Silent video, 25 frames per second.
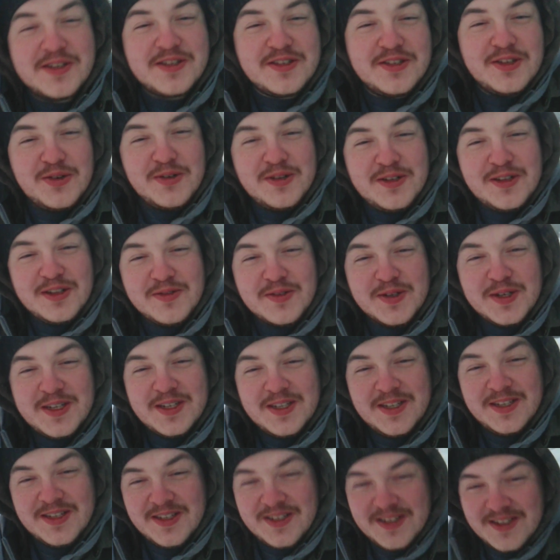Anybody want a snow
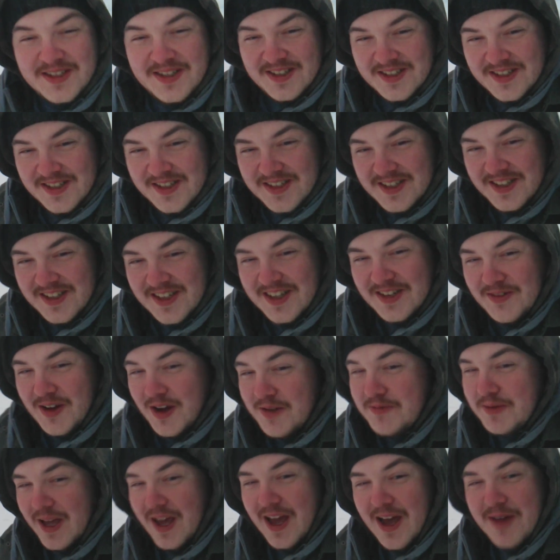delivery?
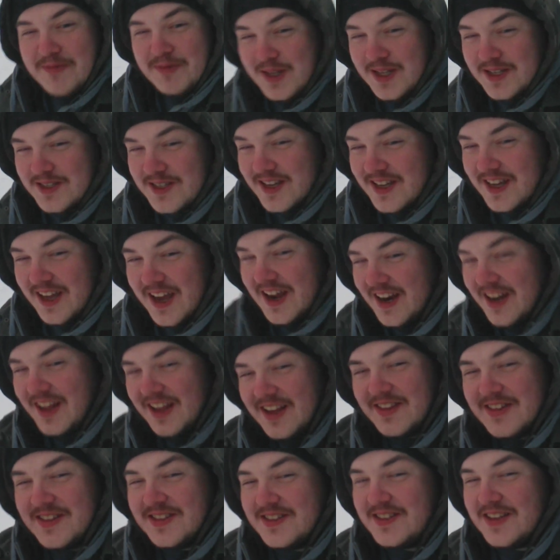I'll be happy to
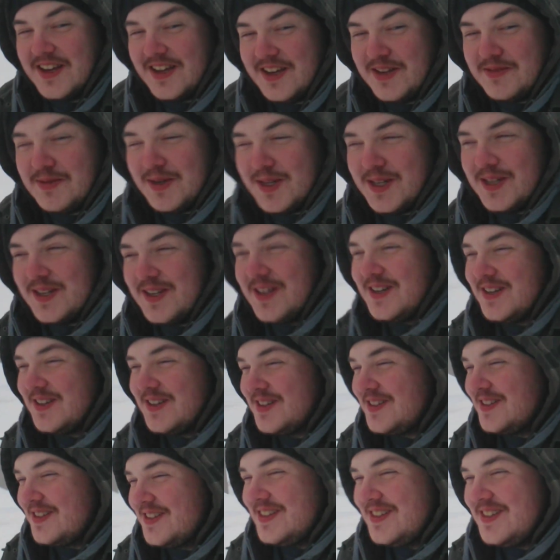take any of this to
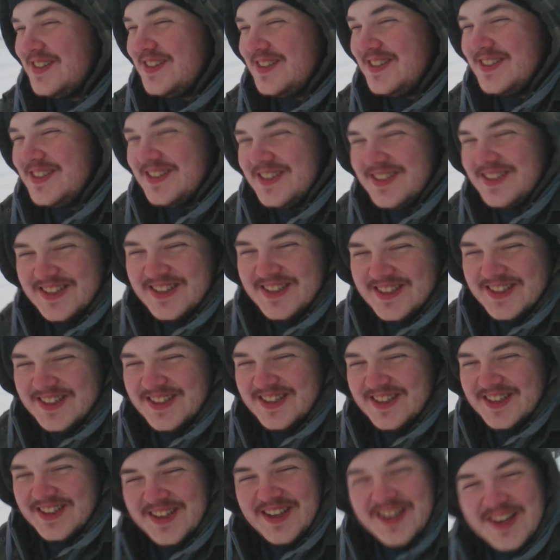anybody else.
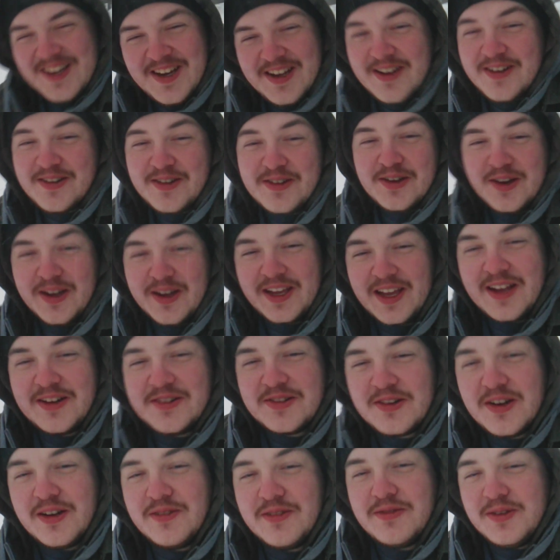
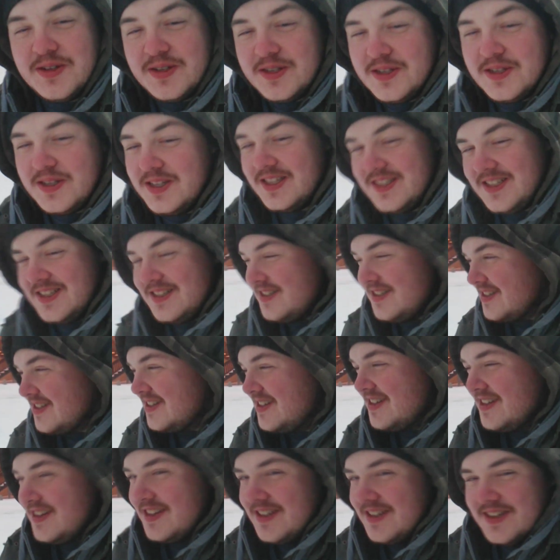Although I can't drive.
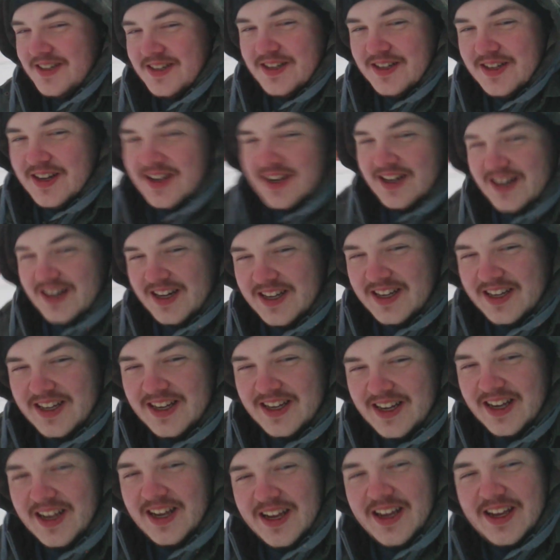
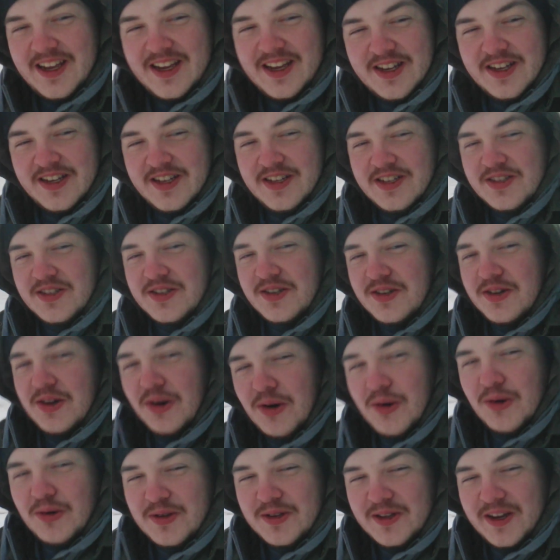Fucking hey.
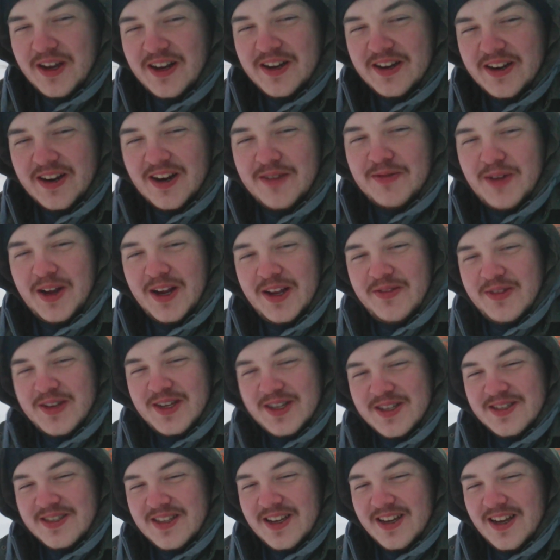It's cold out here.
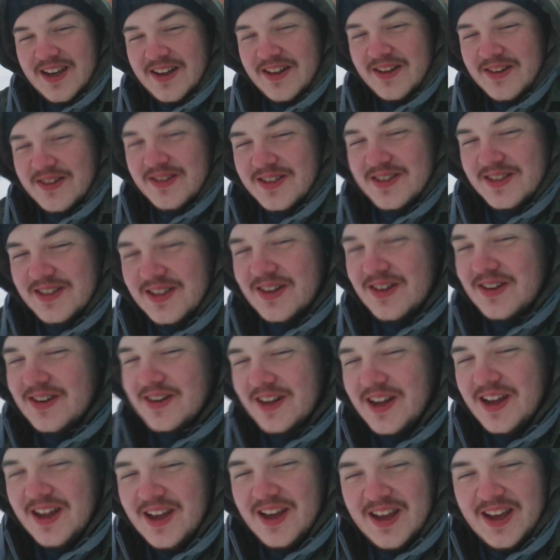I'm not even going to stay out here
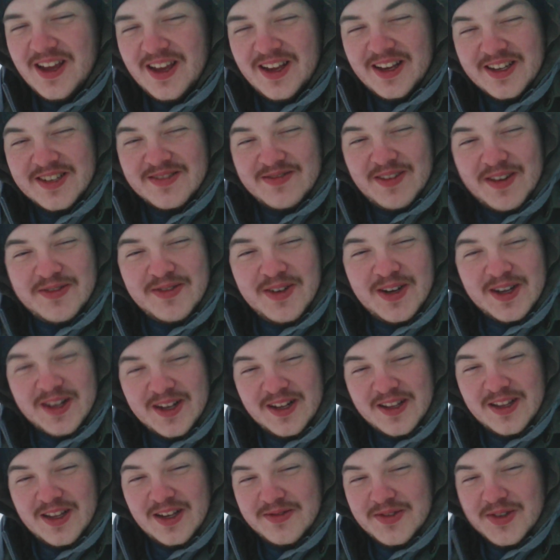this long.
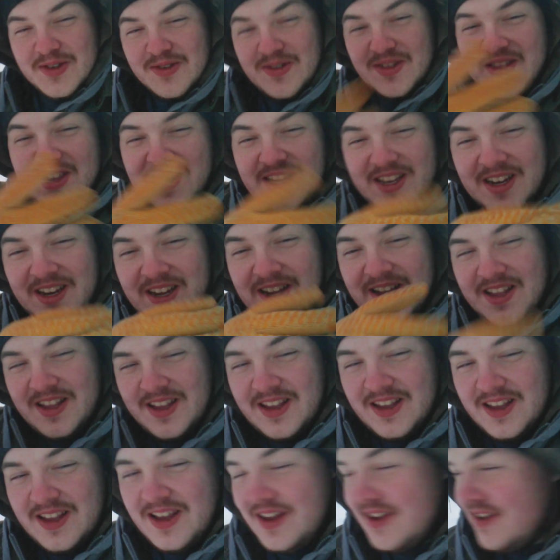My fucking gloves are
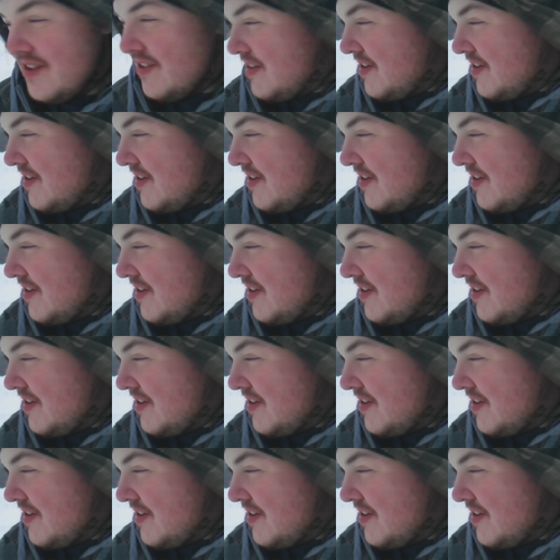in.